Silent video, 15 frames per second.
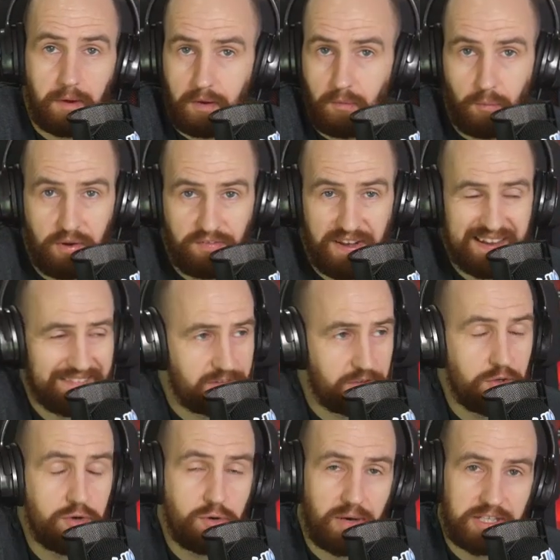We've had
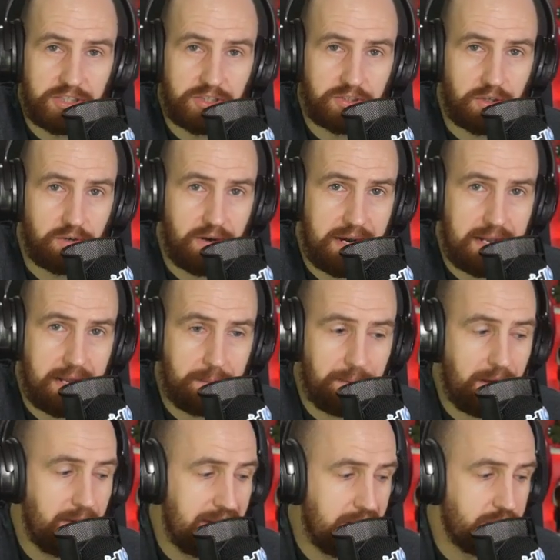two questions already
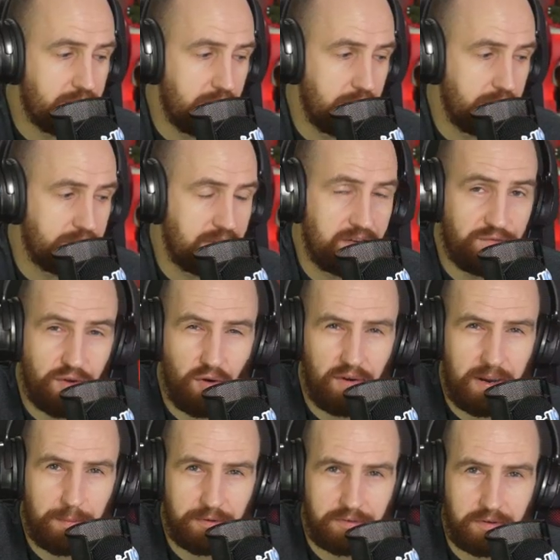about intros, and if you're
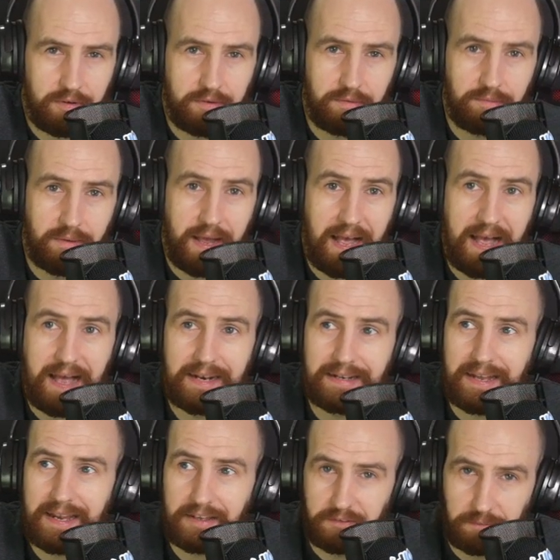able to add
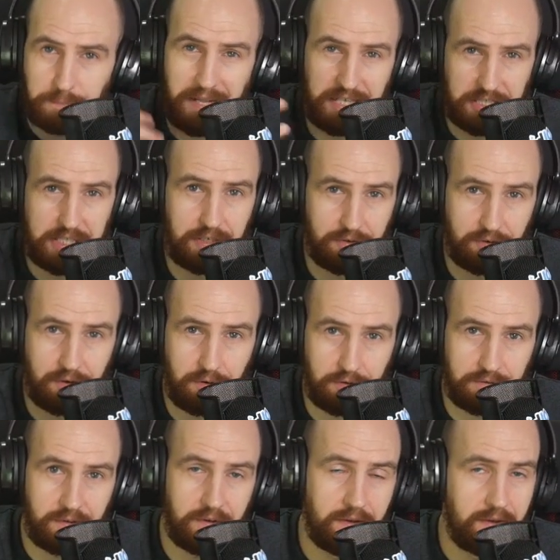like splash
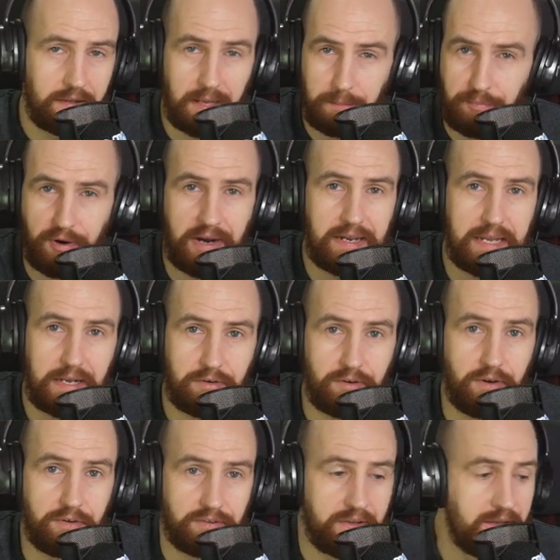intros, like branding
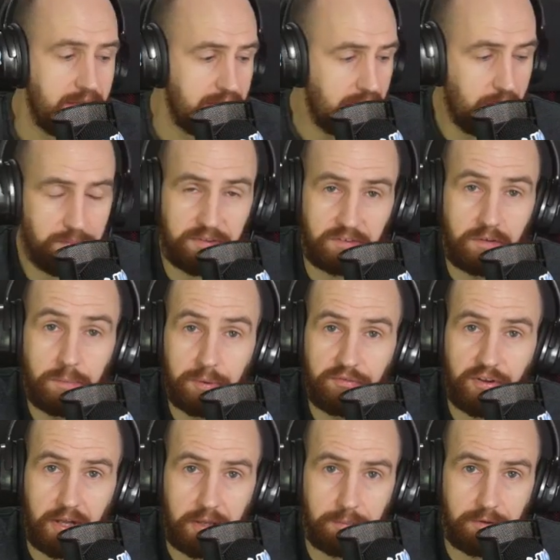intros, that'd be super
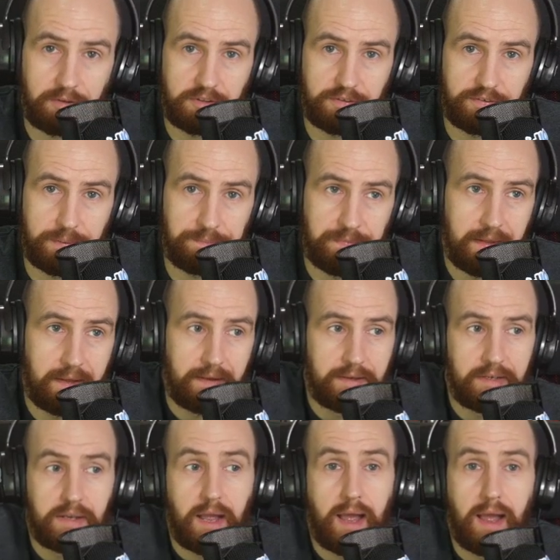valuable to them.
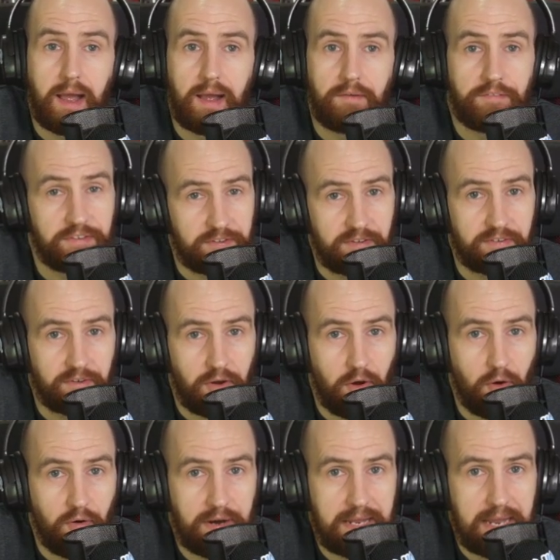This is
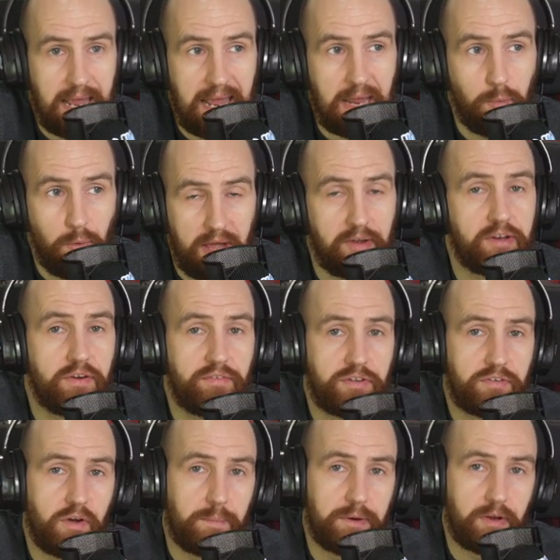already a
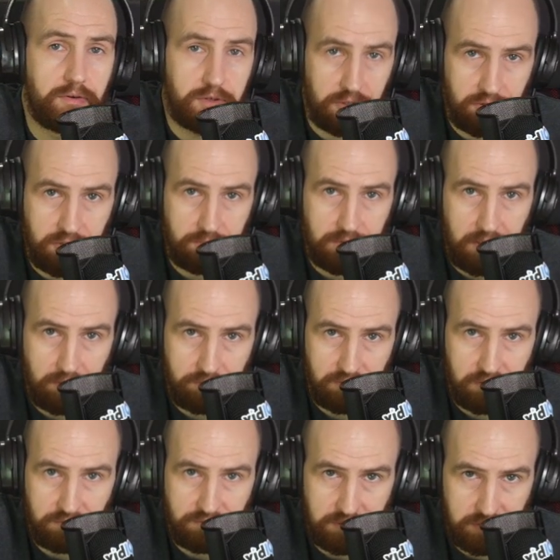well-covered topic on YouTube though,
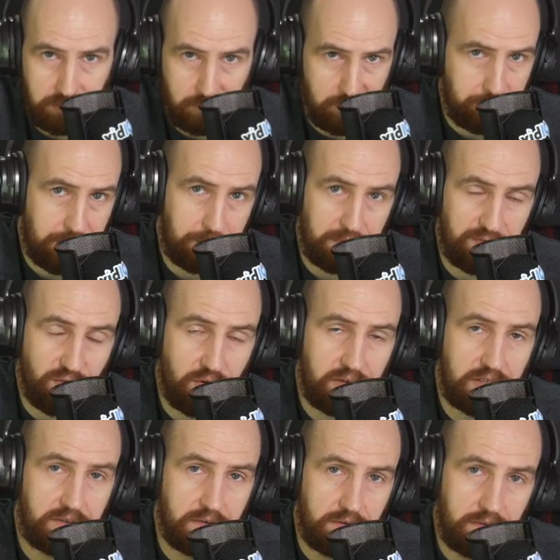so there's a lot of people who've
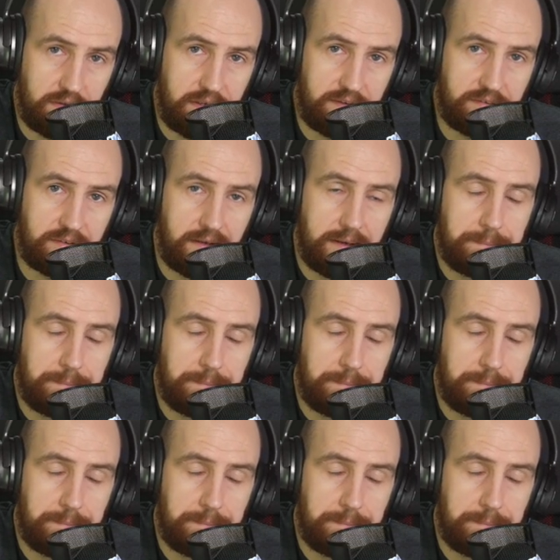already done this.